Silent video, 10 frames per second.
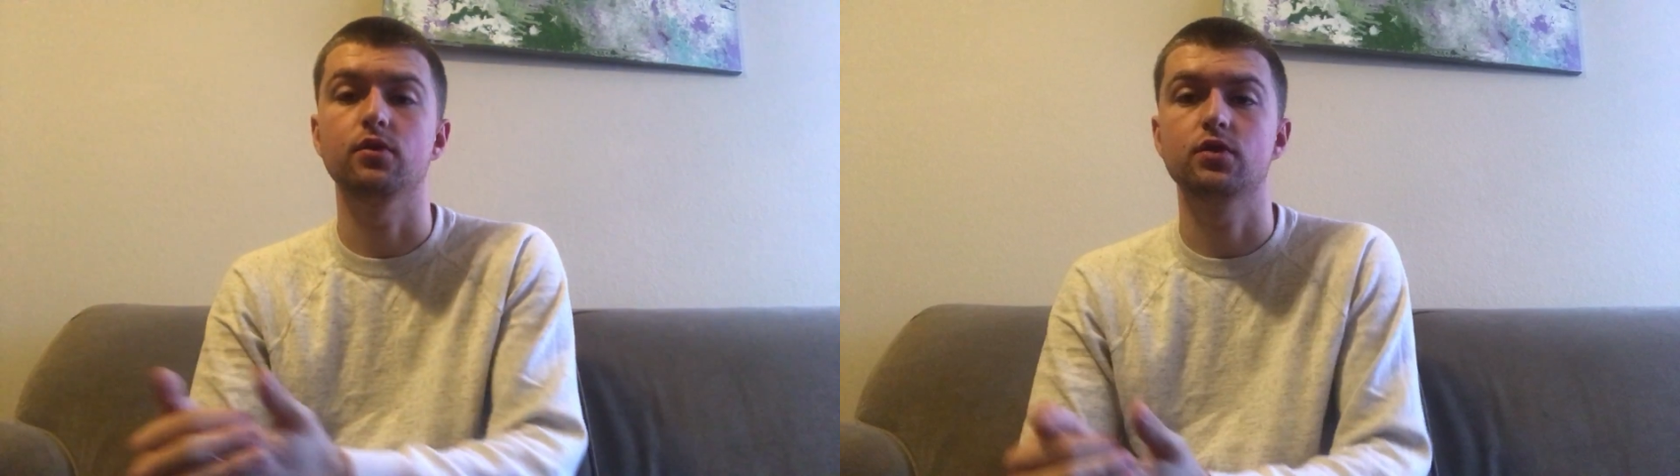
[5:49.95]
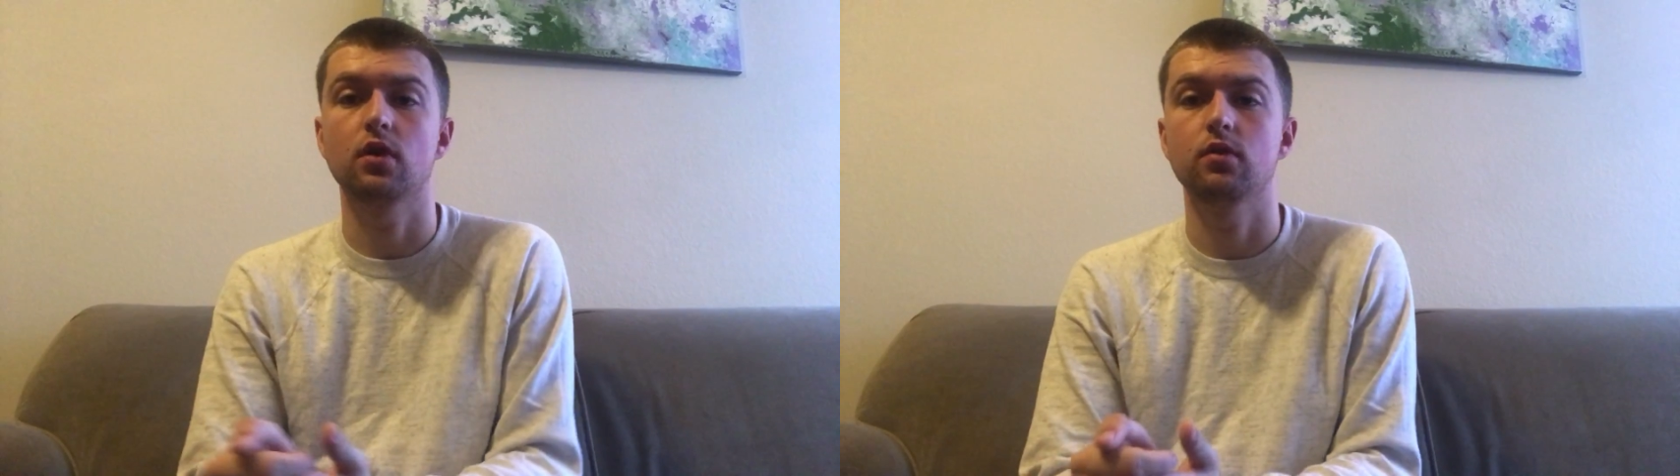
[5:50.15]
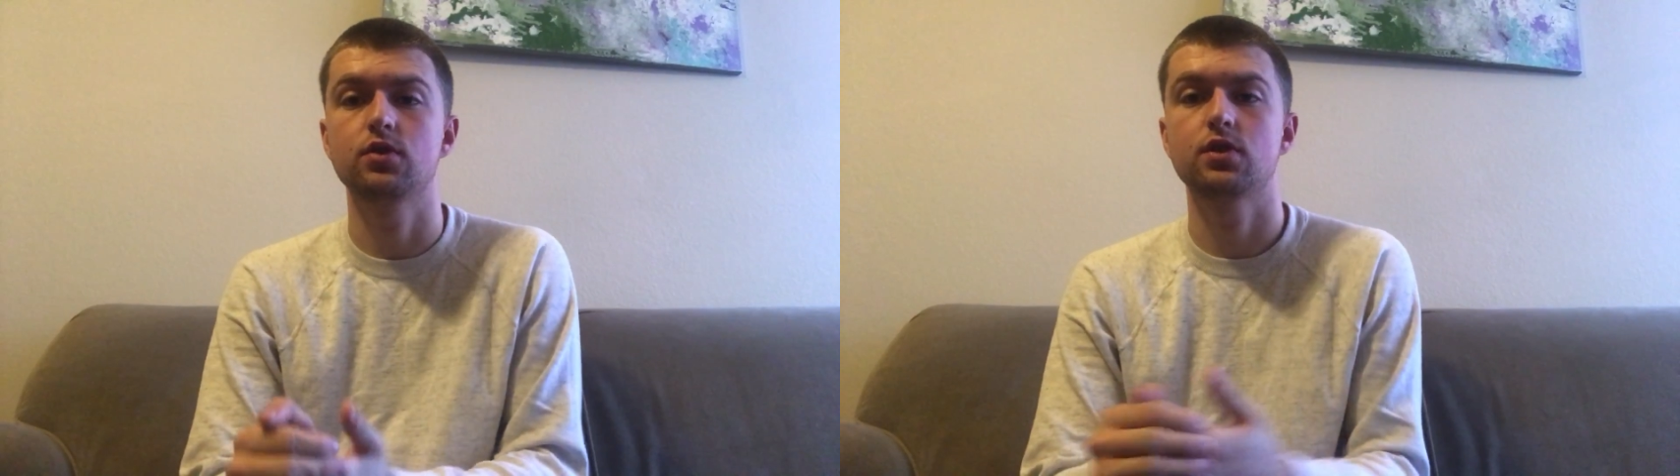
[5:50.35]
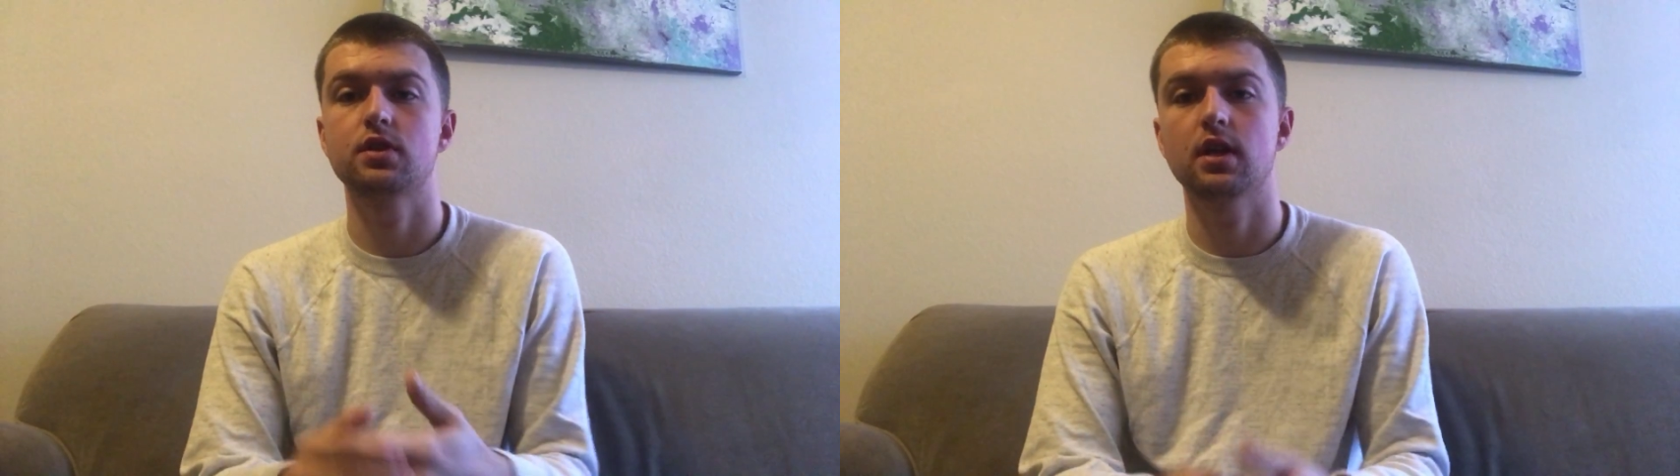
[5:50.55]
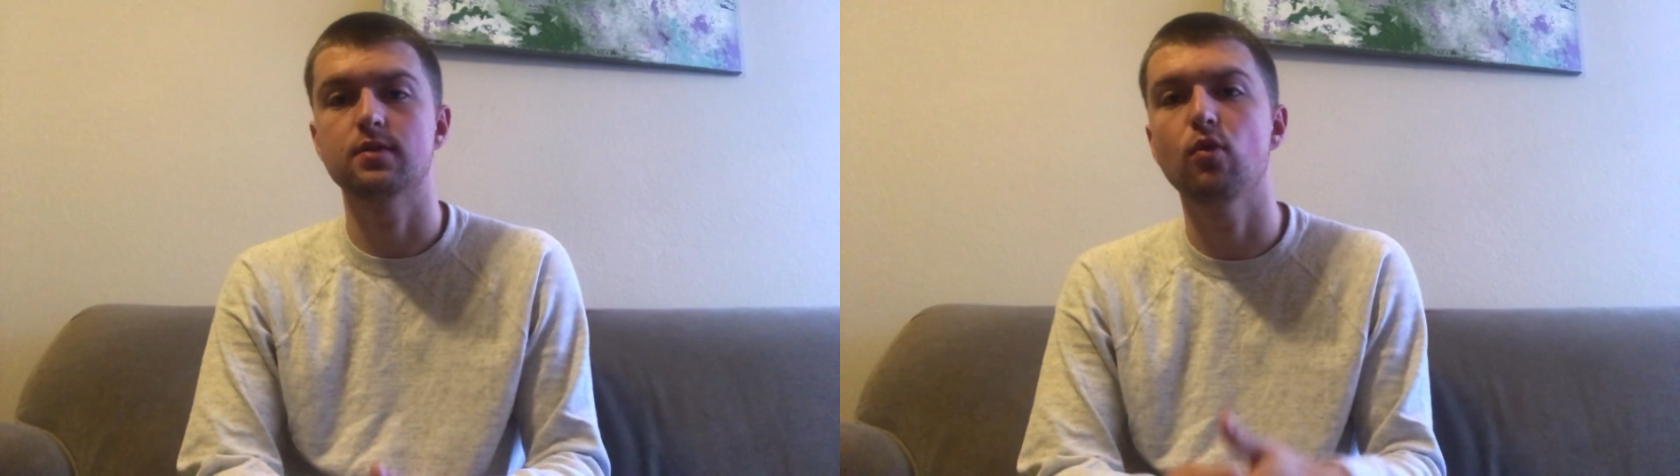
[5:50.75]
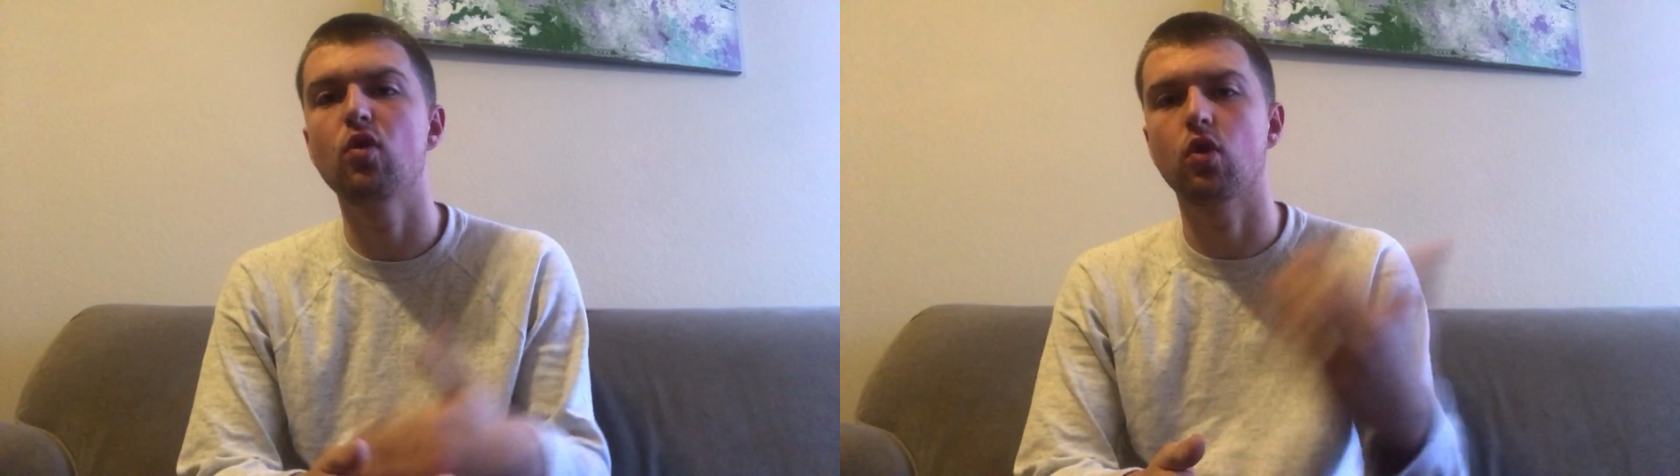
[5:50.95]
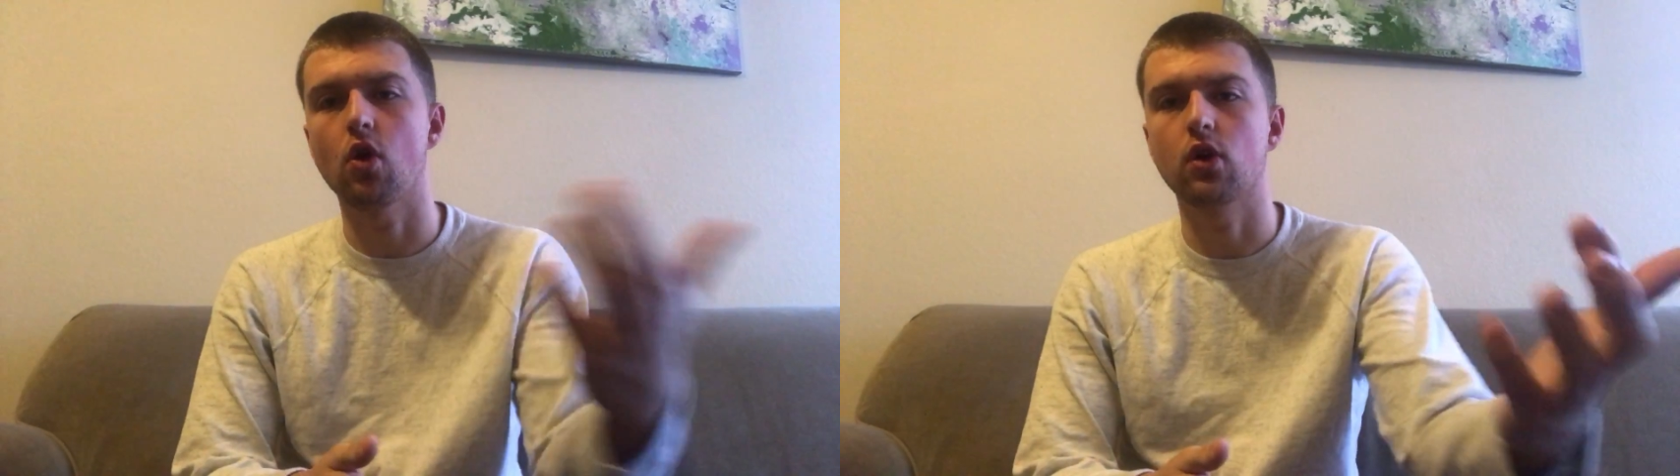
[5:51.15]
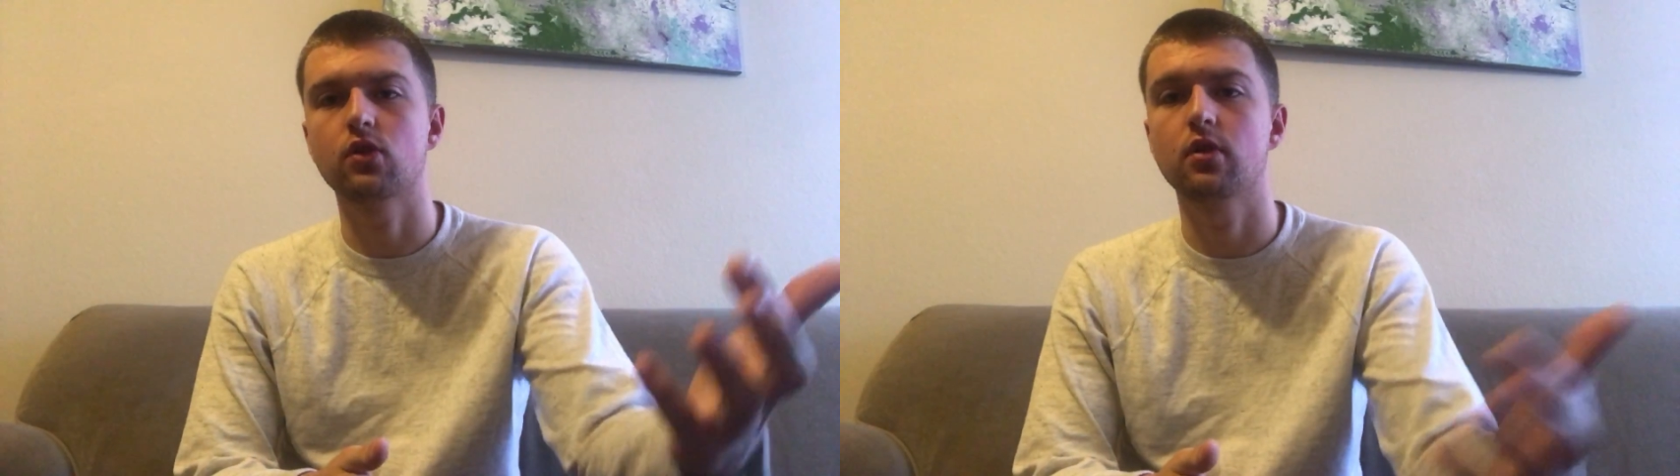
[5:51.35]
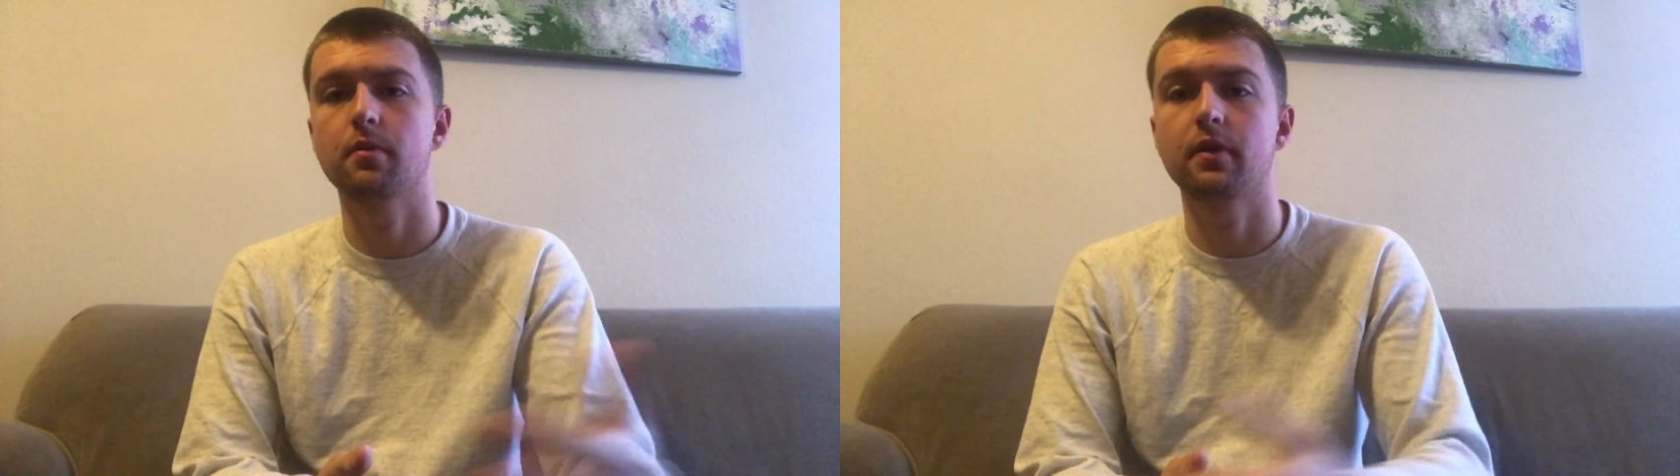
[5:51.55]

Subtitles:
So it's more long-term